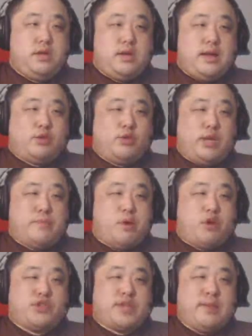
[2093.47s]
I was only a
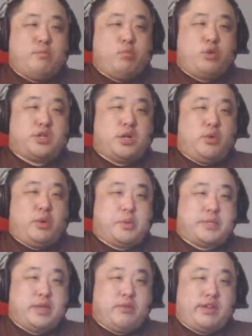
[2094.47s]
part-time worker. I only
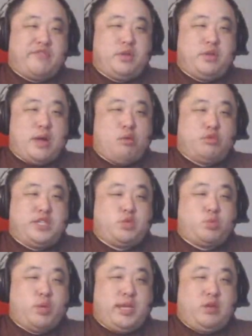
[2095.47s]
worked there like a few hours
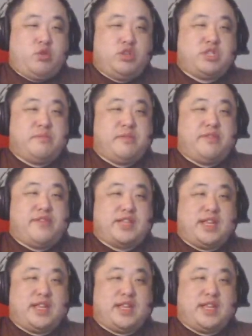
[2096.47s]
each week because of the fact that I